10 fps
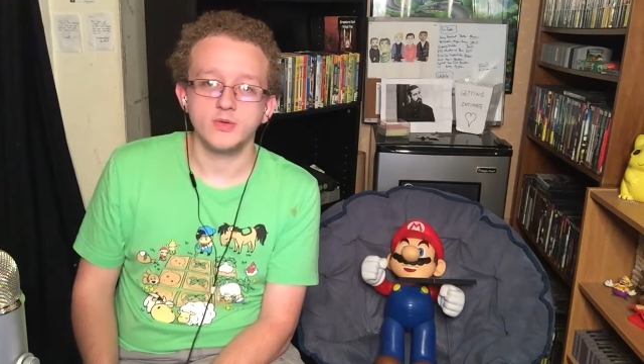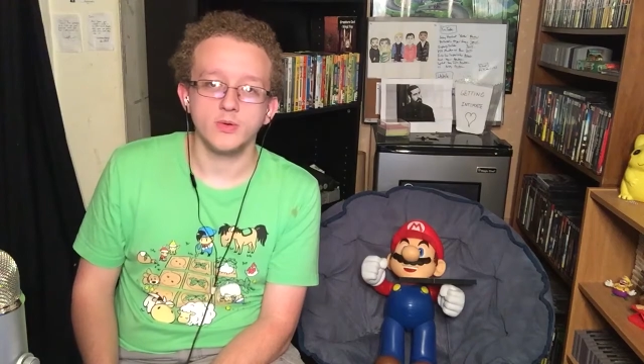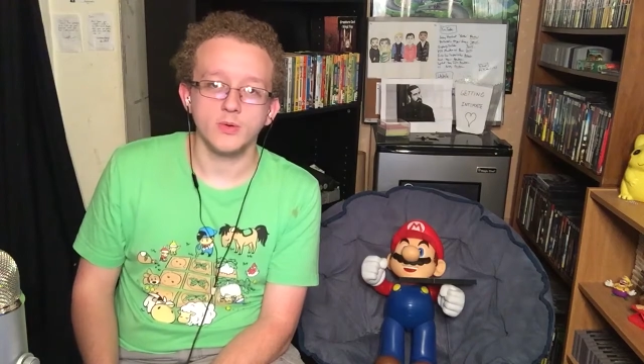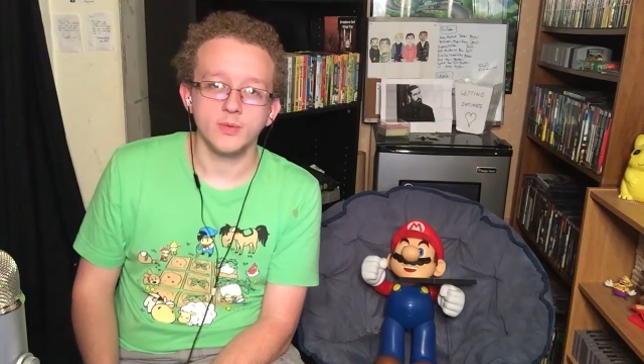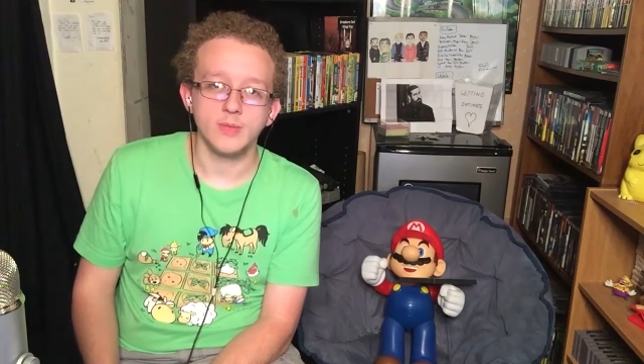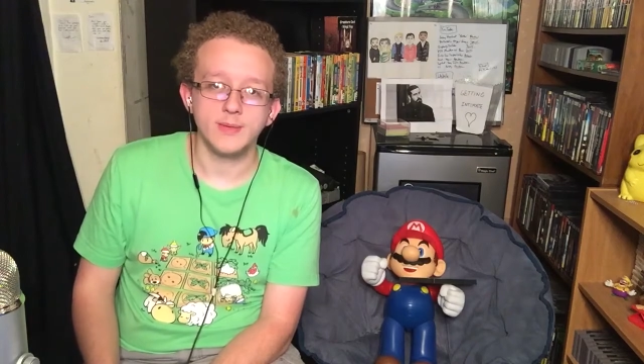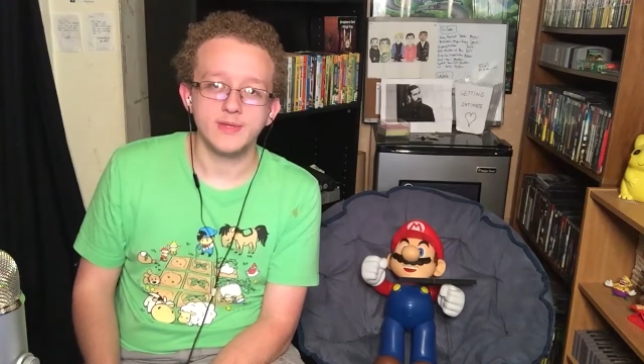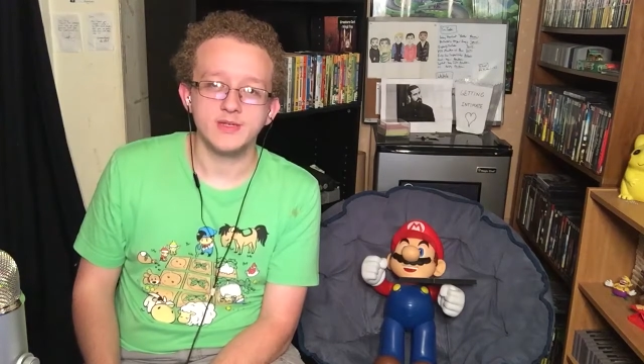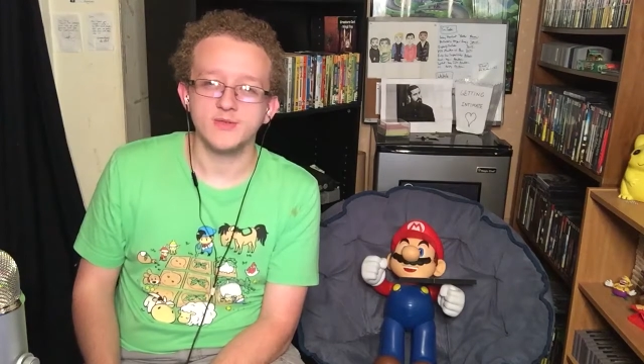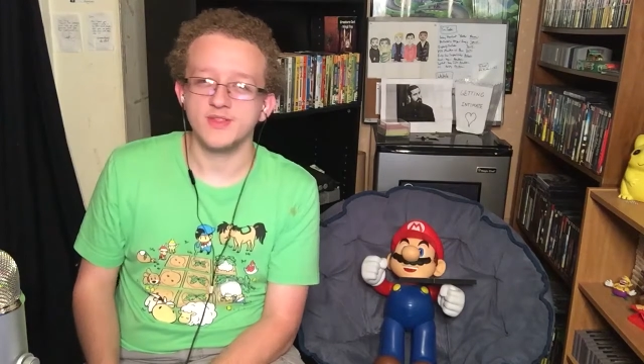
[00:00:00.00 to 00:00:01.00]
or maybe
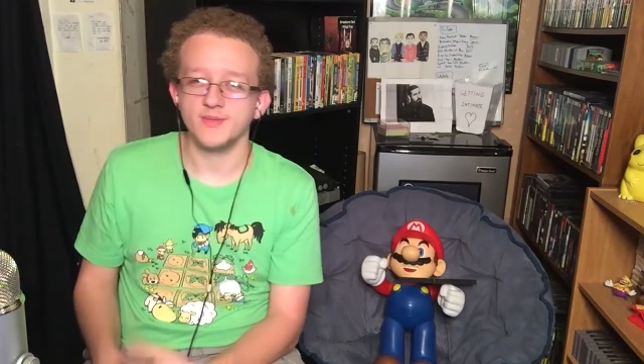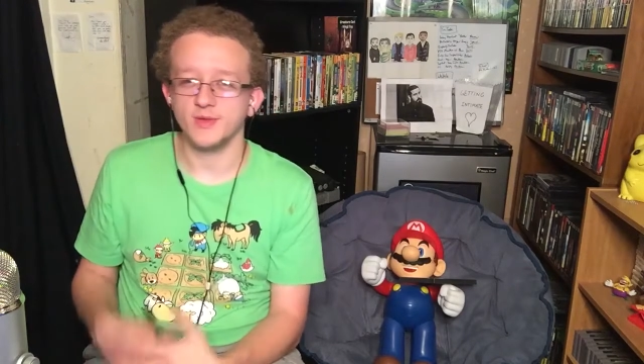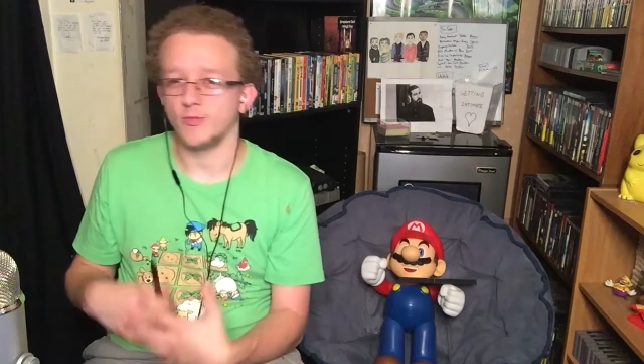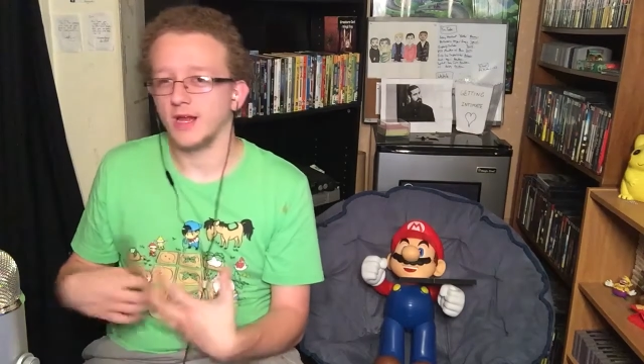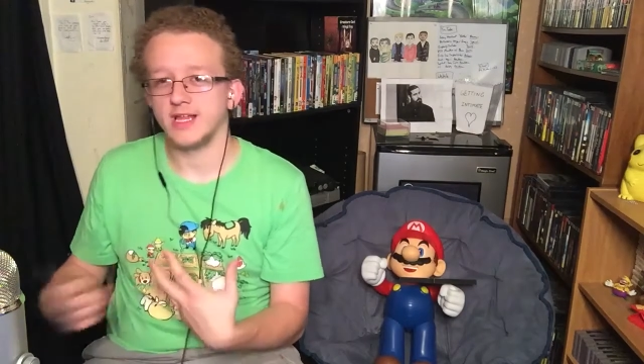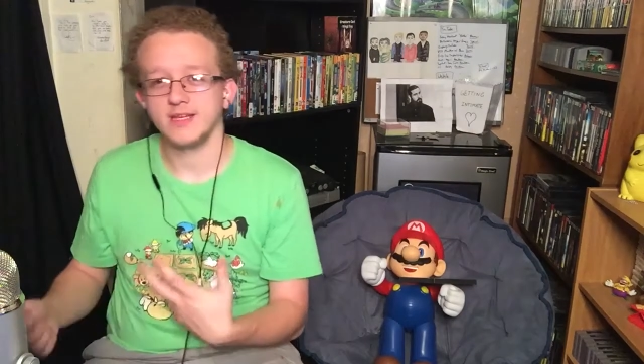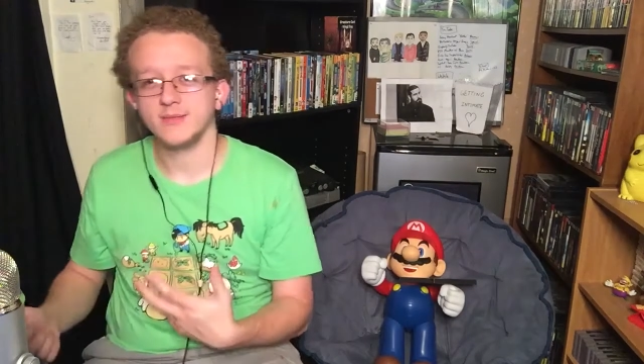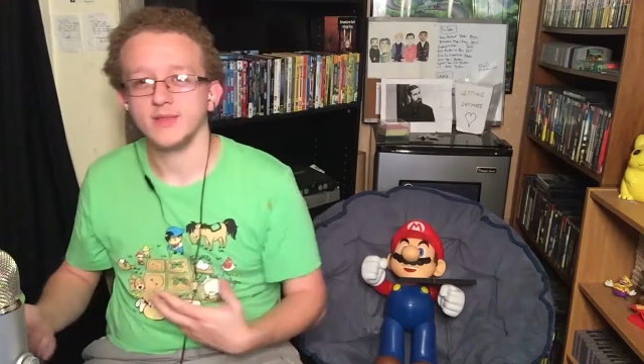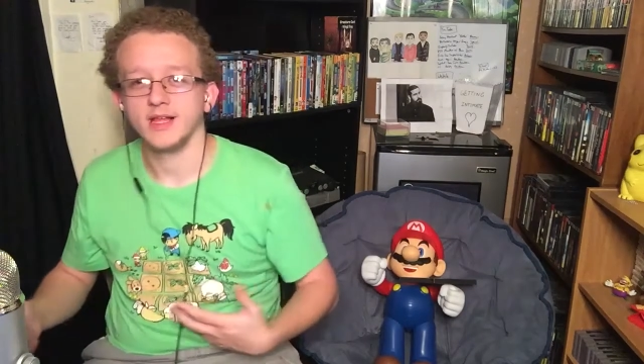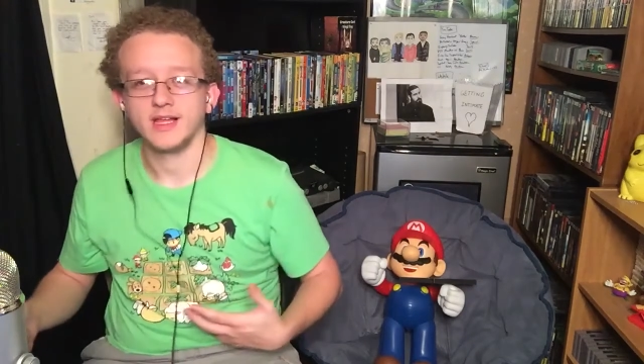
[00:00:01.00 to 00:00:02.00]
do something random,
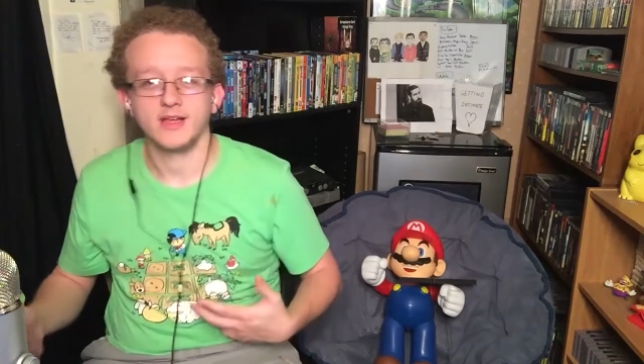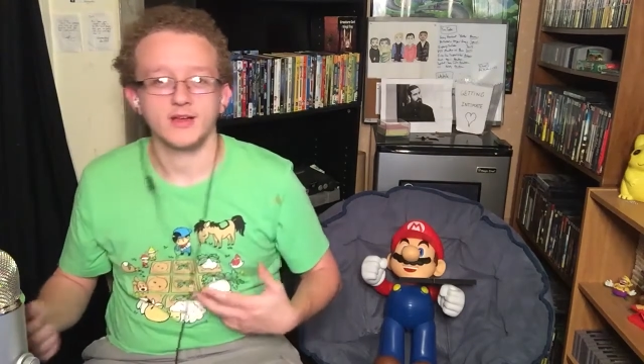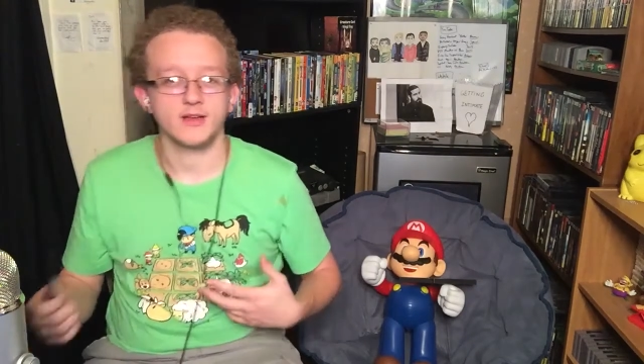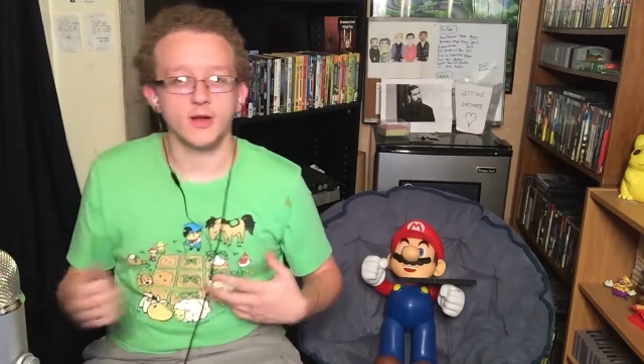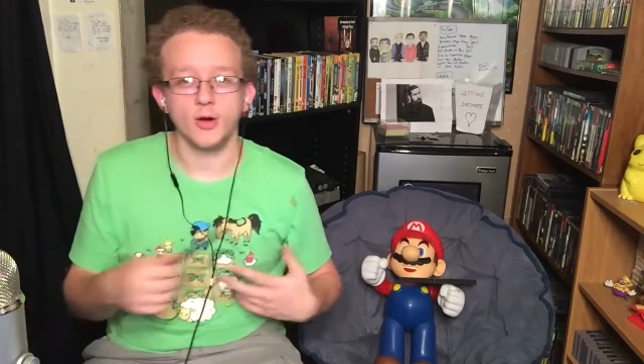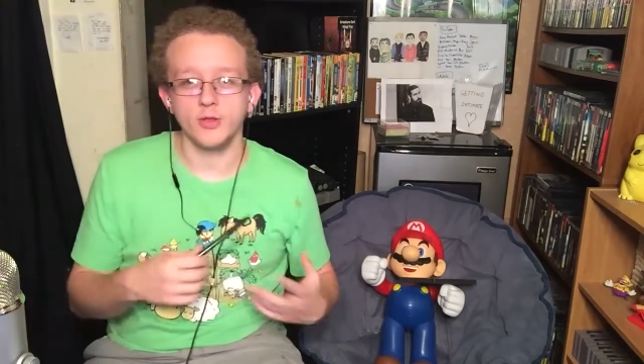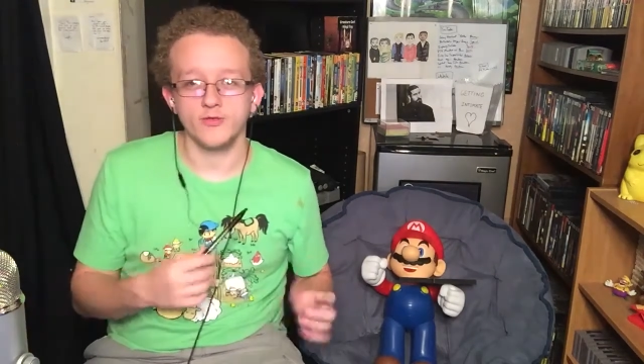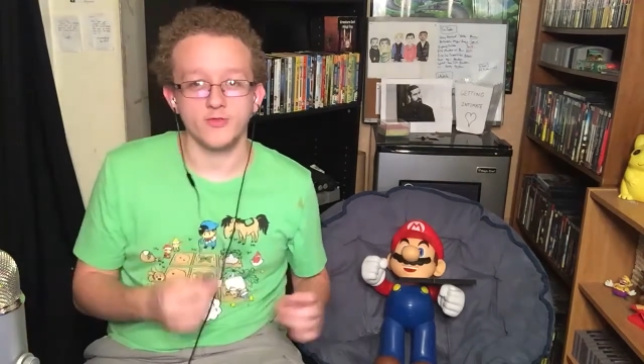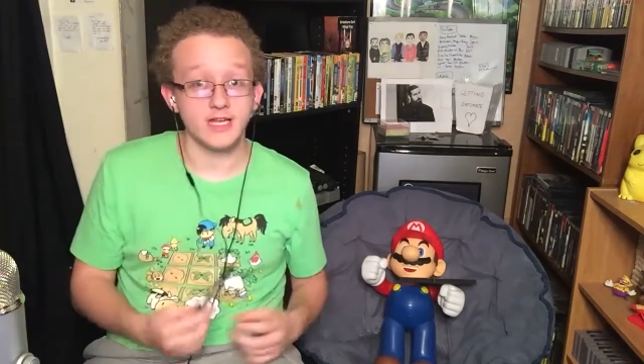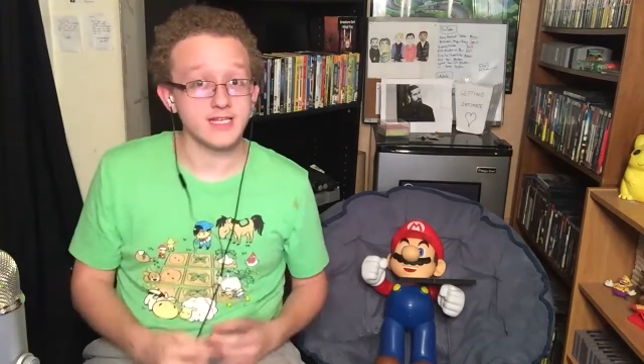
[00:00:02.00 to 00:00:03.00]
like call a
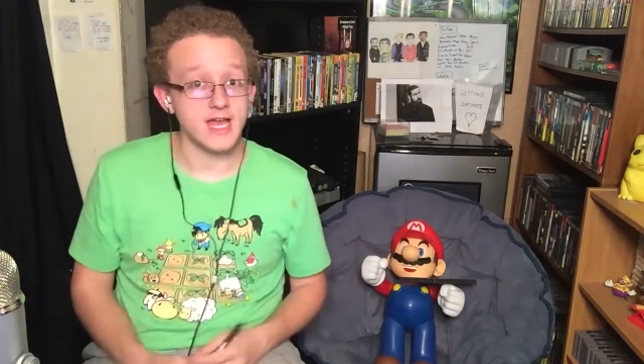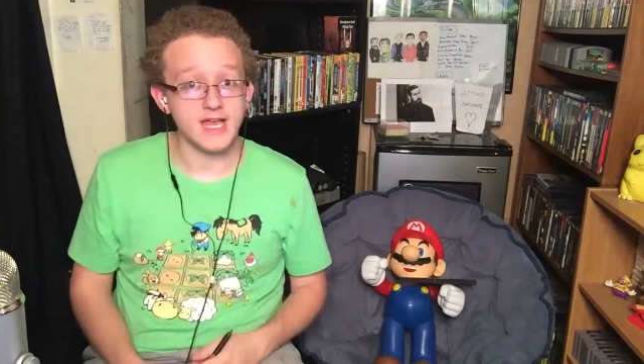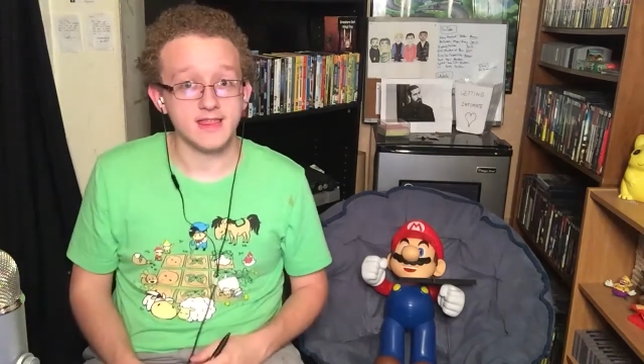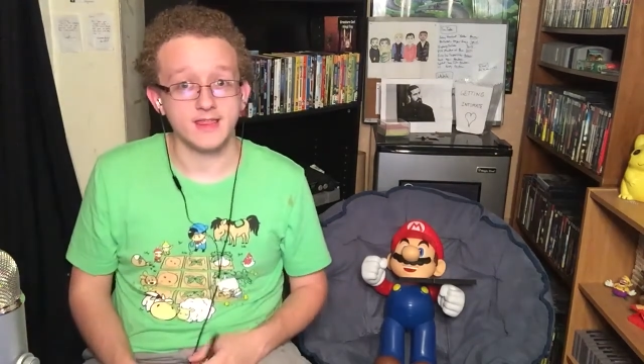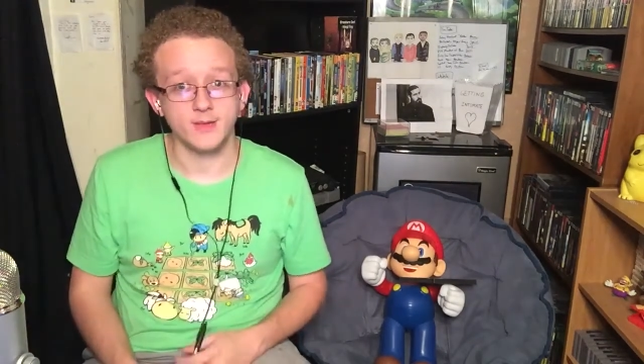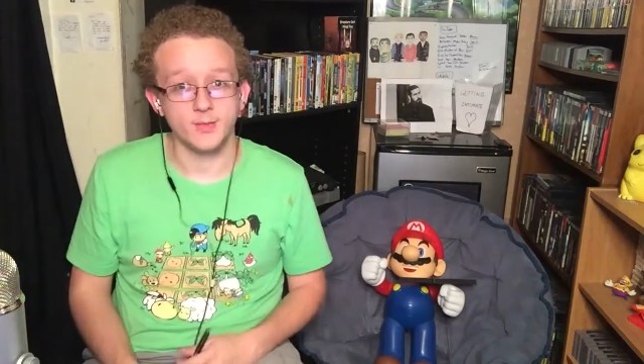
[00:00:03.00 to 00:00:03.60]
friend, ask them